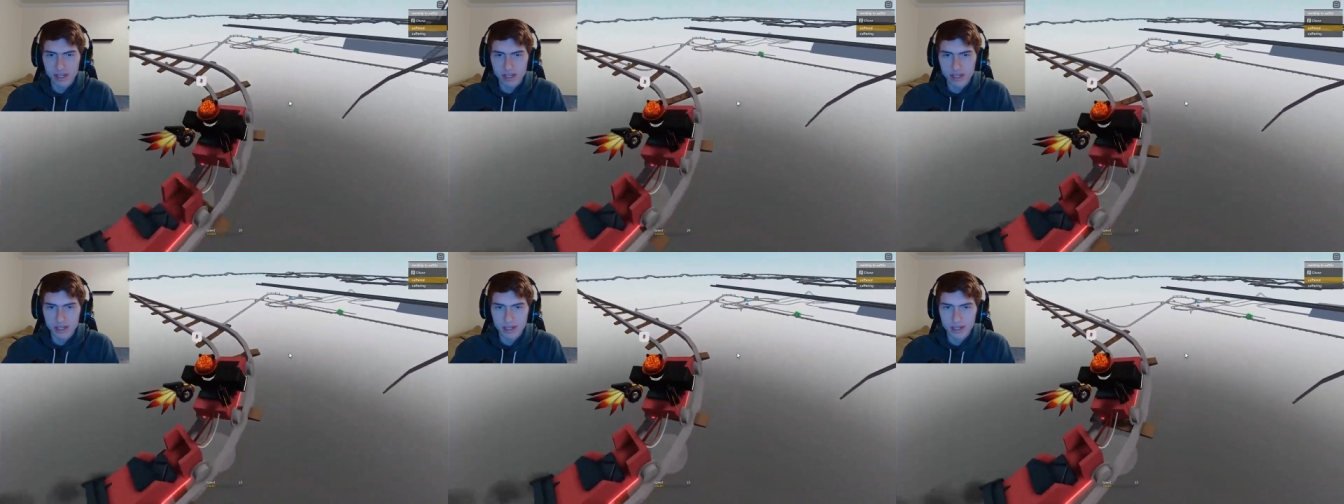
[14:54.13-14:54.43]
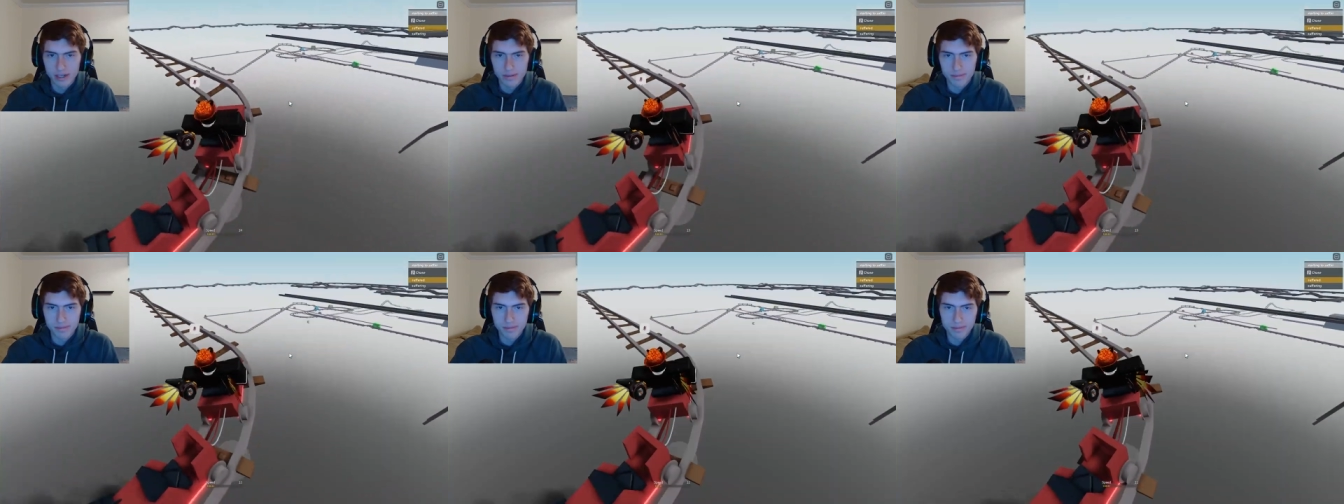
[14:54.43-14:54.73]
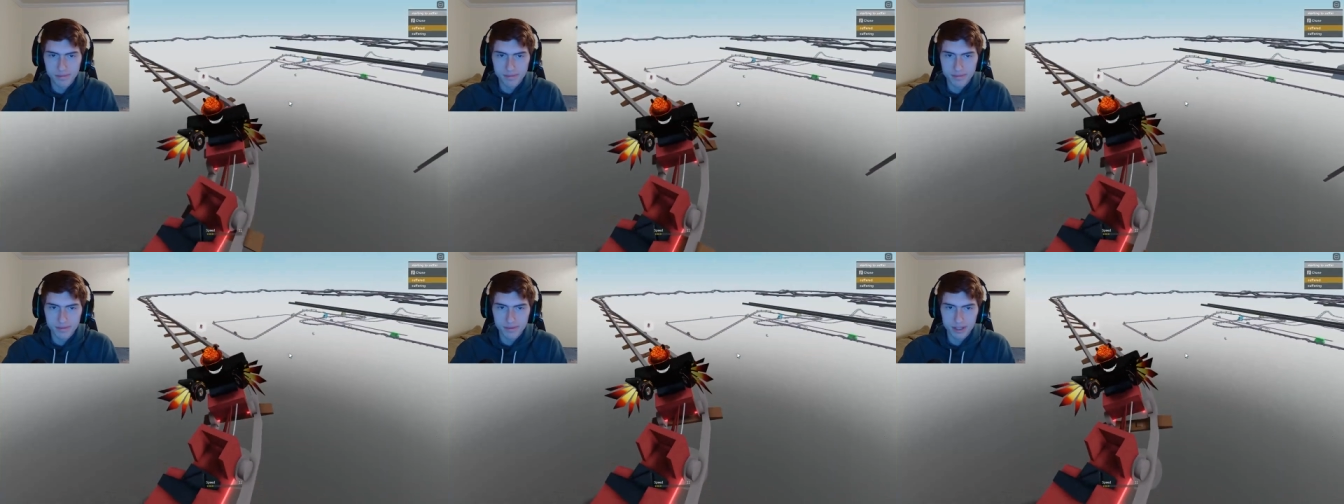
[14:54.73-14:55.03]

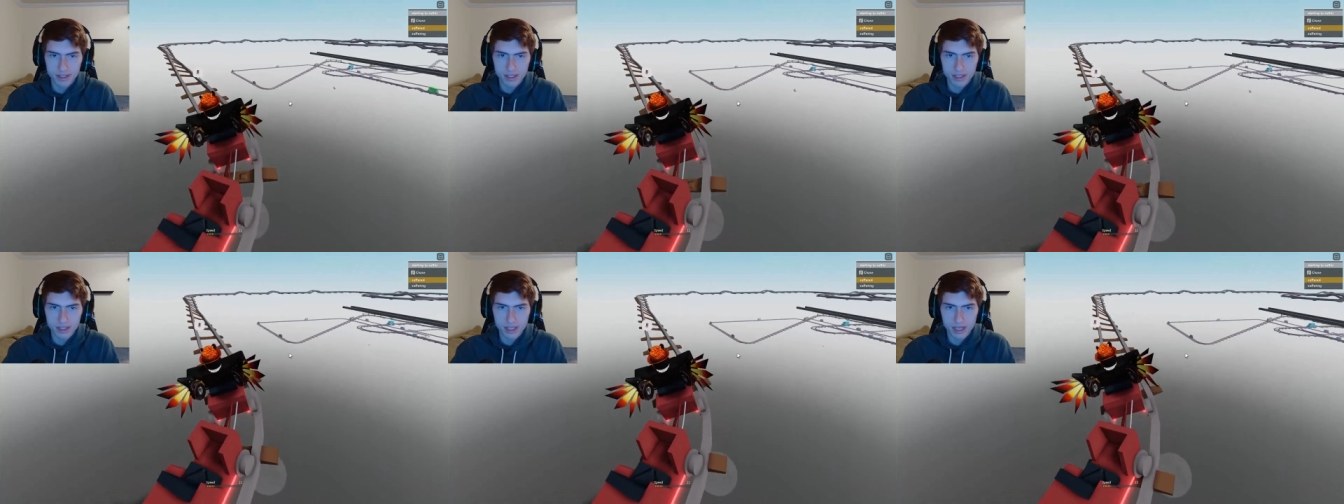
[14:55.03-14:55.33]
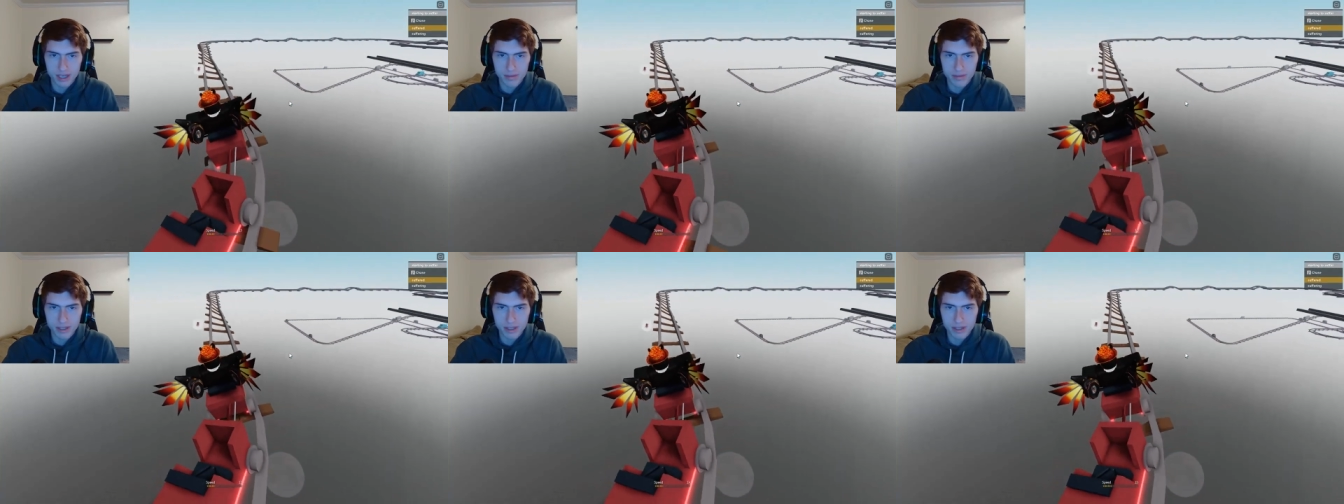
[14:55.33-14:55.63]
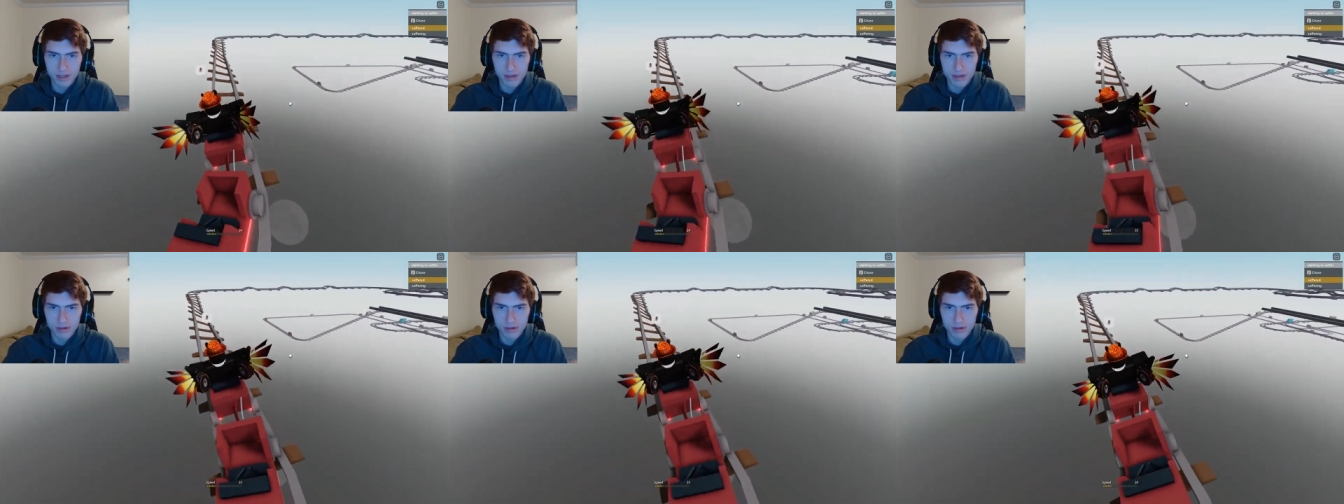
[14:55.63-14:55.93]
Um, mm, just gotta
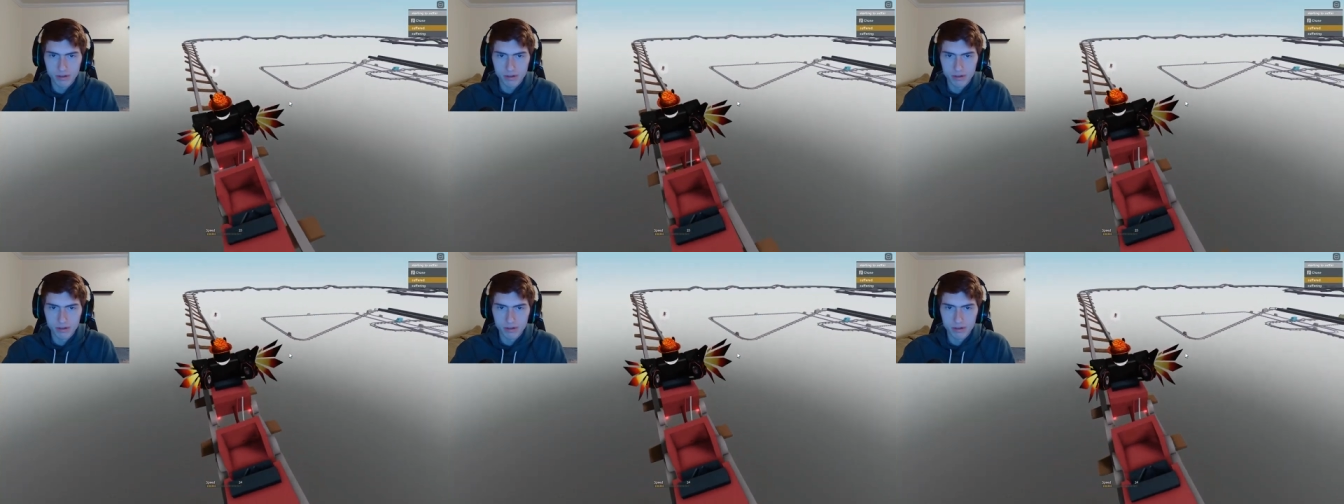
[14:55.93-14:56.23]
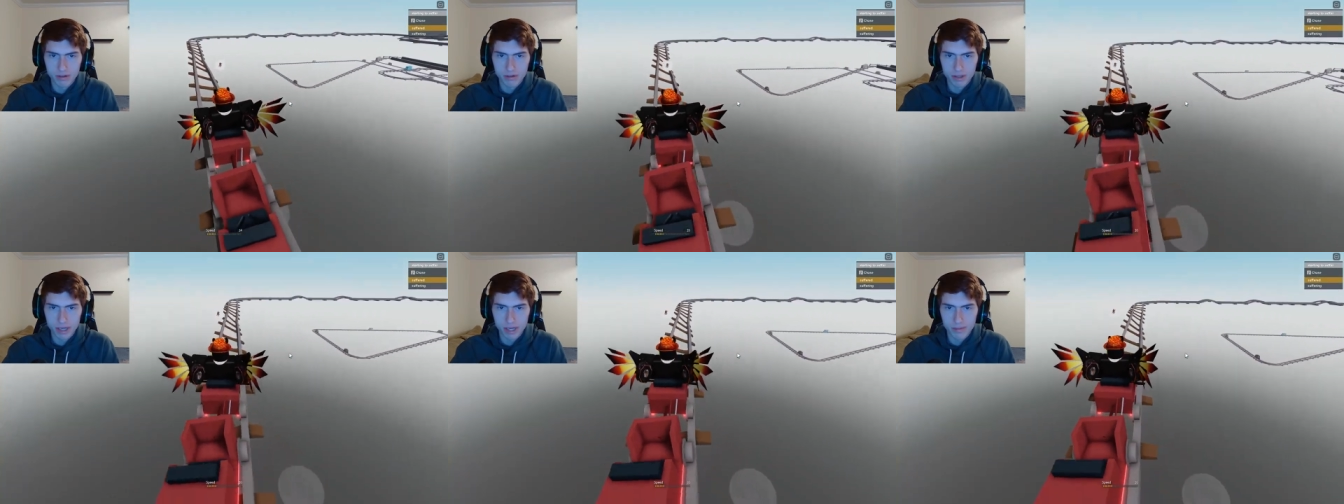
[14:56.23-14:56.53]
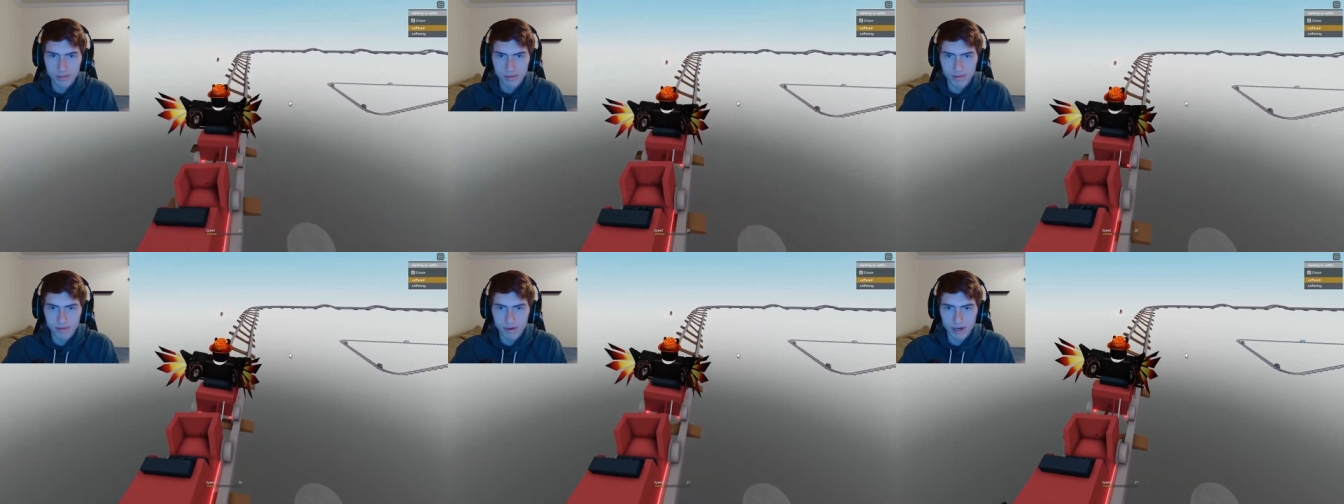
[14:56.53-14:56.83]
be, oh,
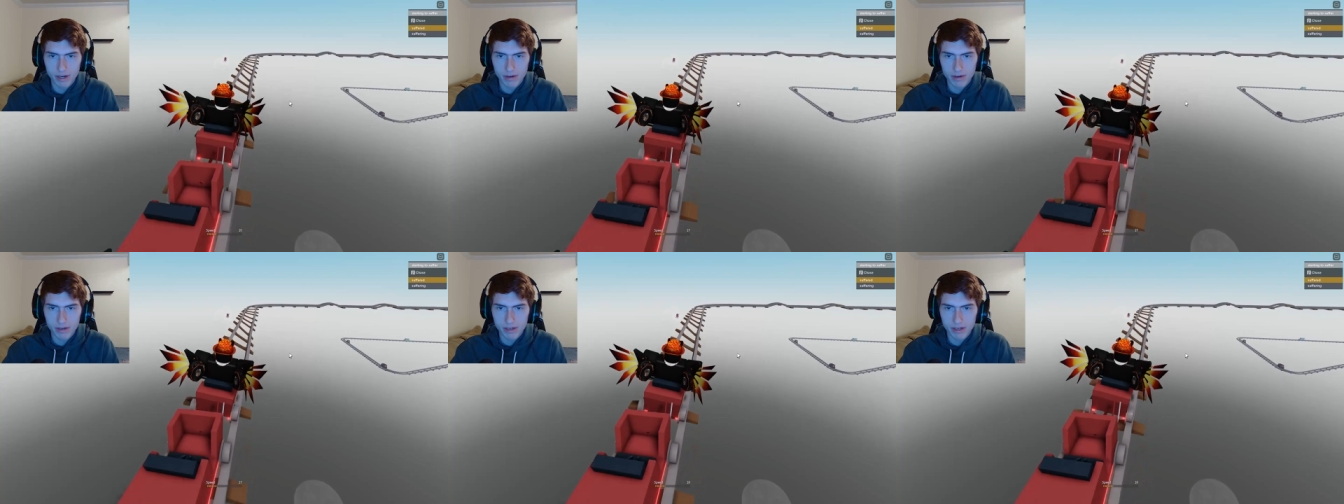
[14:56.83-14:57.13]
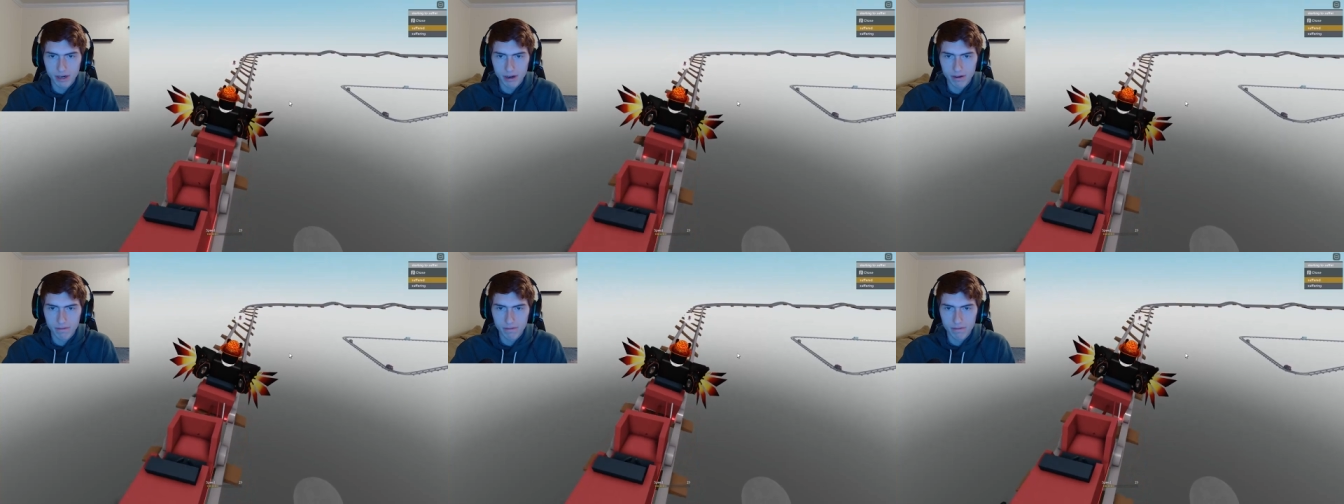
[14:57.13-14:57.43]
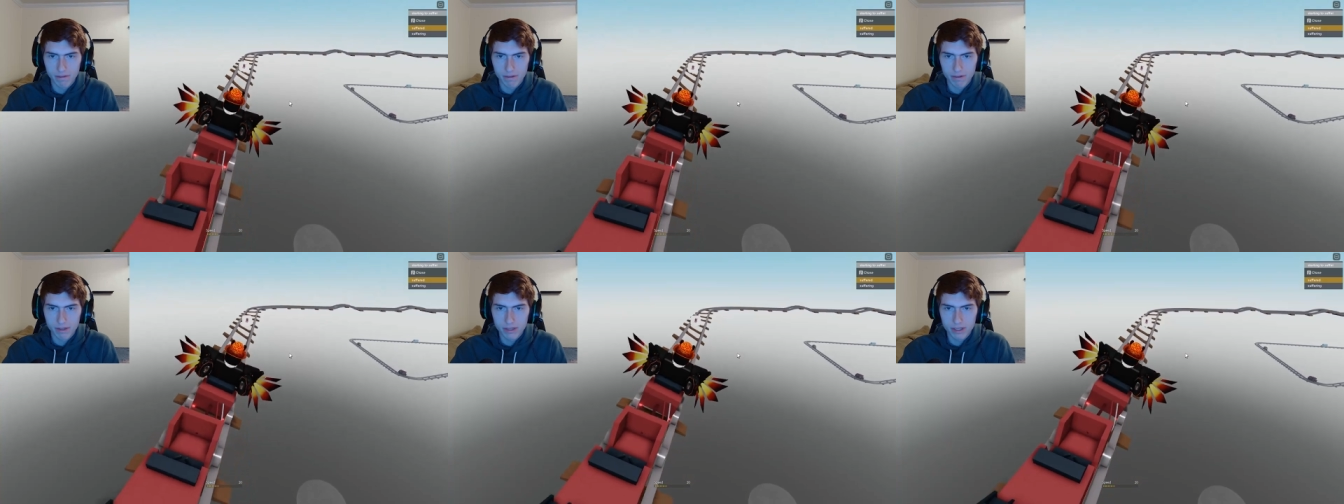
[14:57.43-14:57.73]
gotta be very careful.